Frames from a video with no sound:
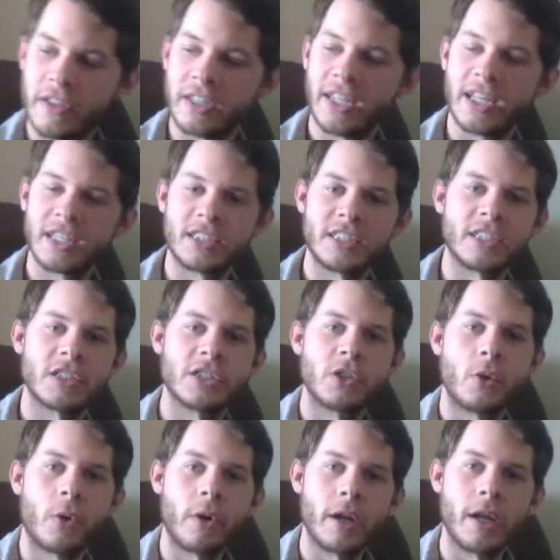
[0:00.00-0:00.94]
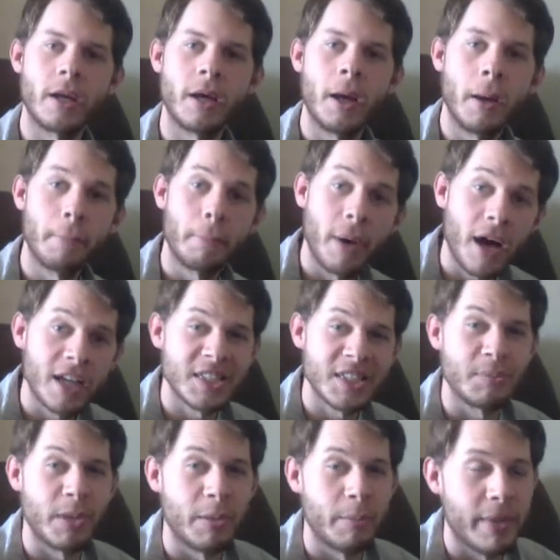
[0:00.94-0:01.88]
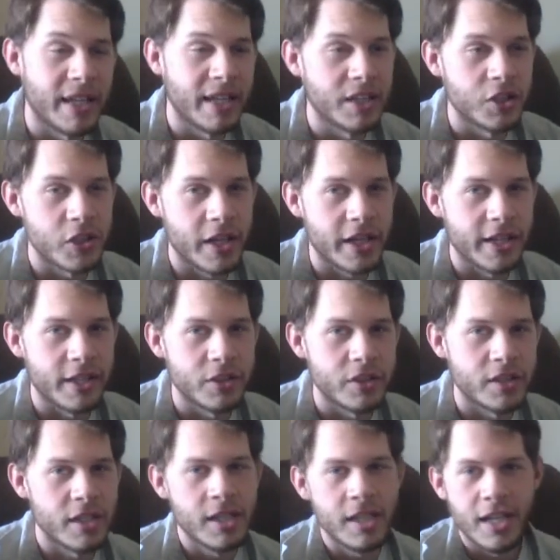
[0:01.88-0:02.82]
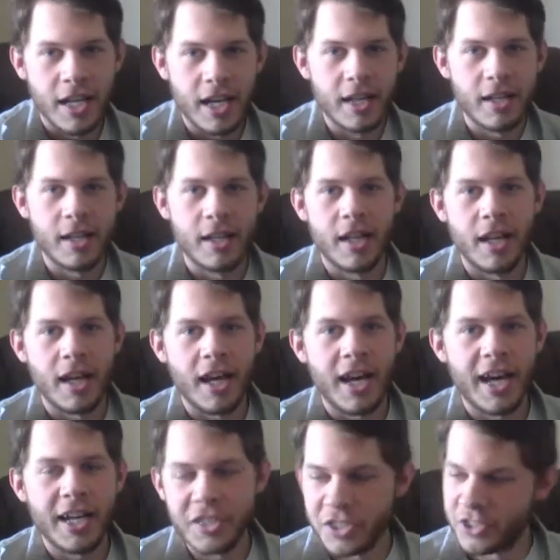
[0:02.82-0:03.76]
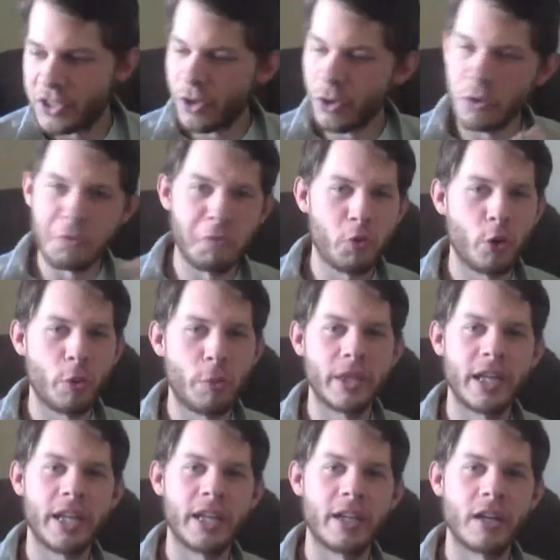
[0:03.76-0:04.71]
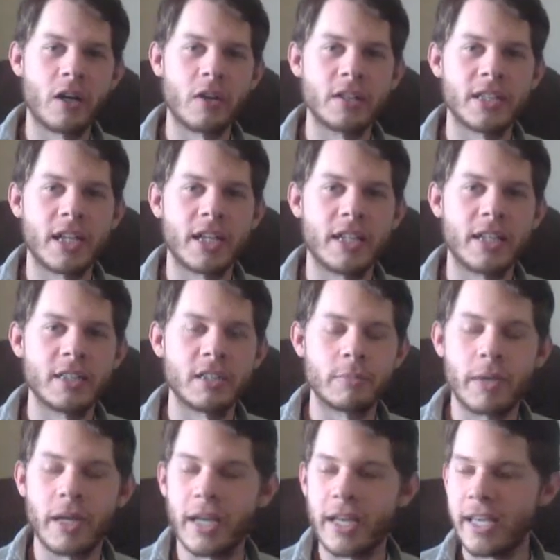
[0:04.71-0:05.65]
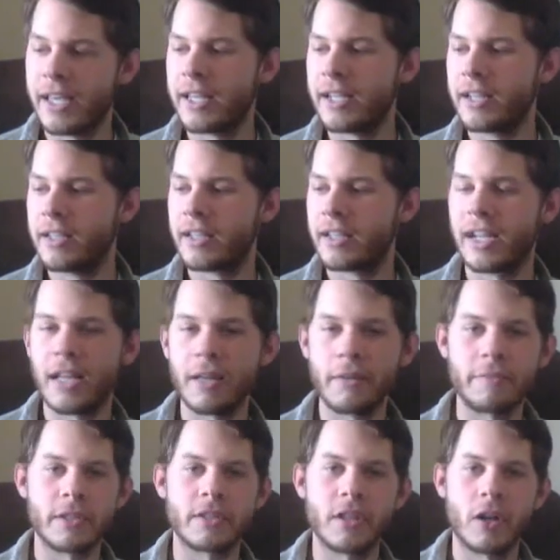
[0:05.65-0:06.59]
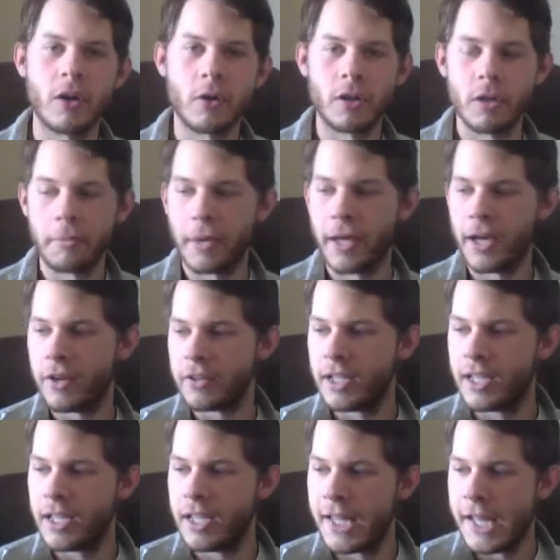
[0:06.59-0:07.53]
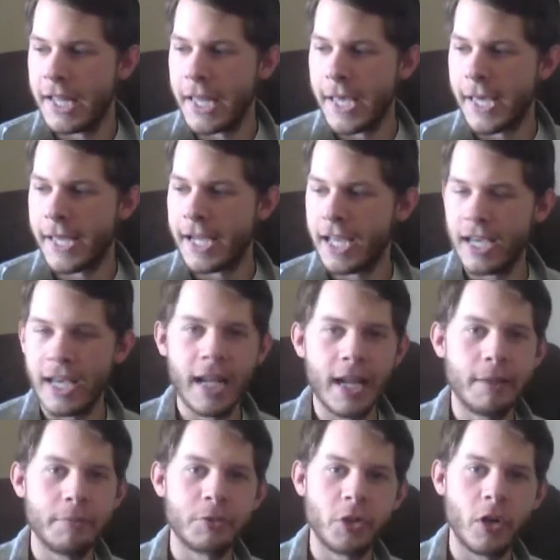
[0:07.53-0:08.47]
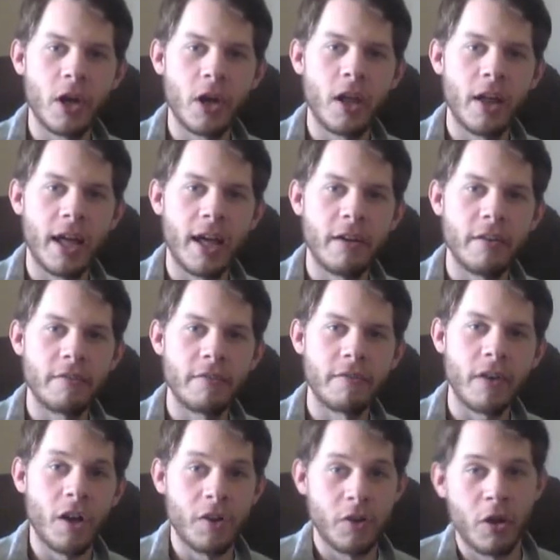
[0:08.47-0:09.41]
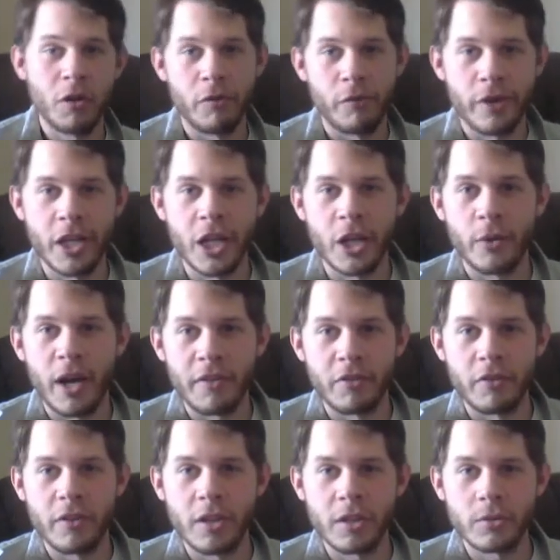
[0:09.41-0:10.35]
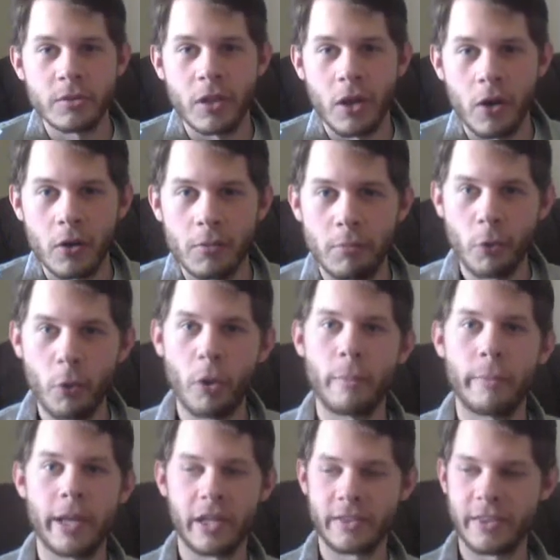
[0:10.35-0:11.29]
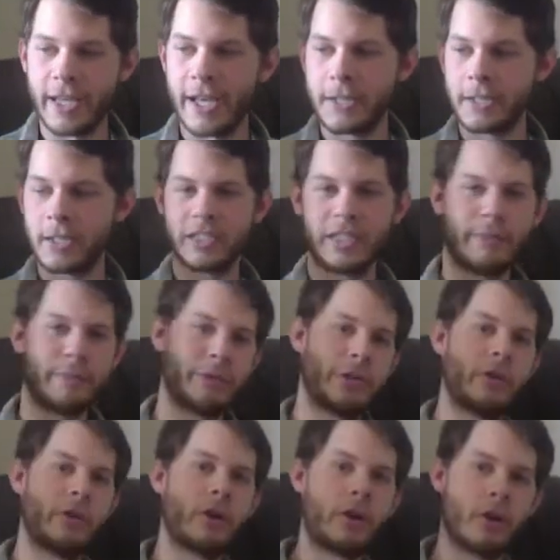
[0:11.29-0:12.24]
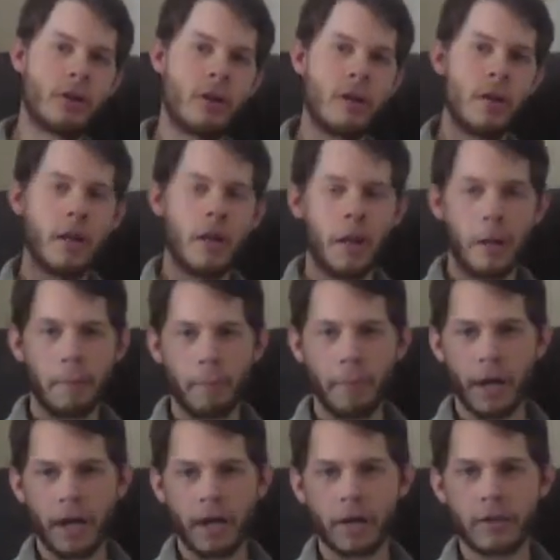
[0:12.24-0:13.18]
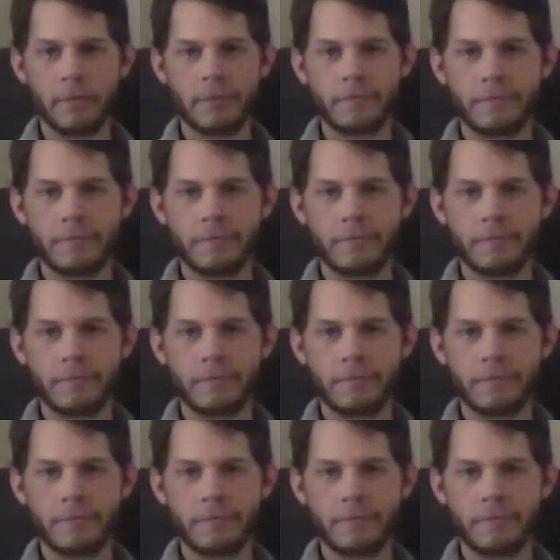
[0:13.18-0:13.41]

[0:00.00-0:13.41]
the Destiny story possibly being changed. I just started formulating all these ideas in my head that I've been talking about. And I'm sure I'll have another video after this one talking more about that, because I'm sure my